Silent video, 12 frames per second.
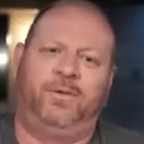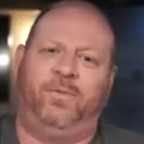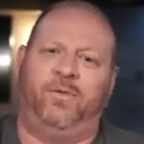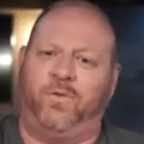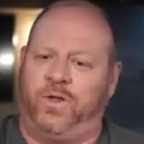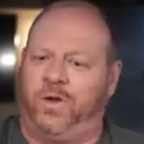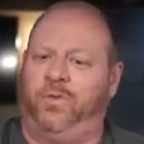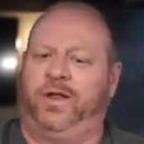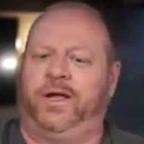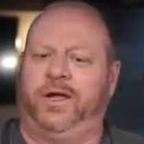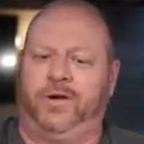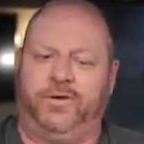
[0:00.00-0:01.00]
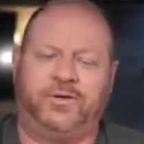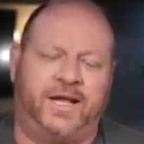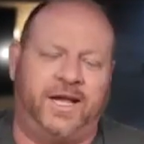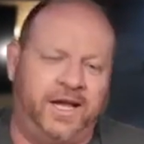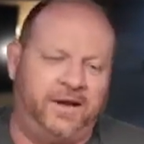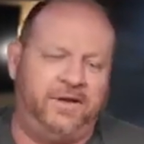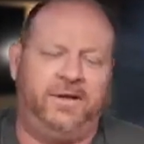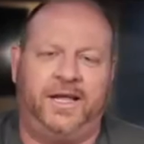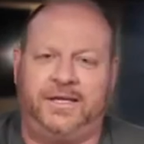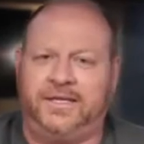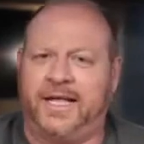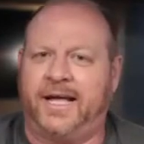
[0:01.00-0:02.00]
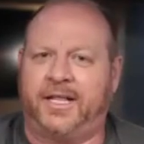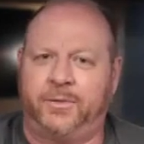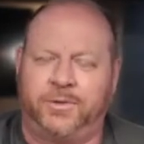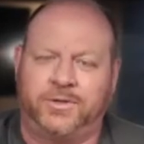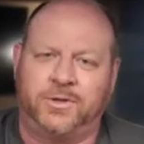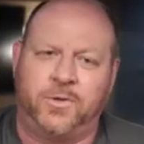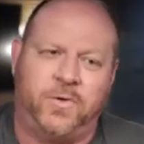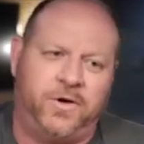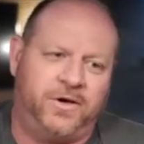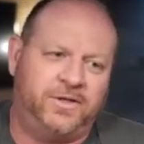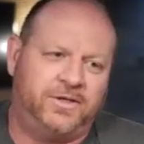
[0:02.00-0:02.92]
before they really understand exactly what's going on.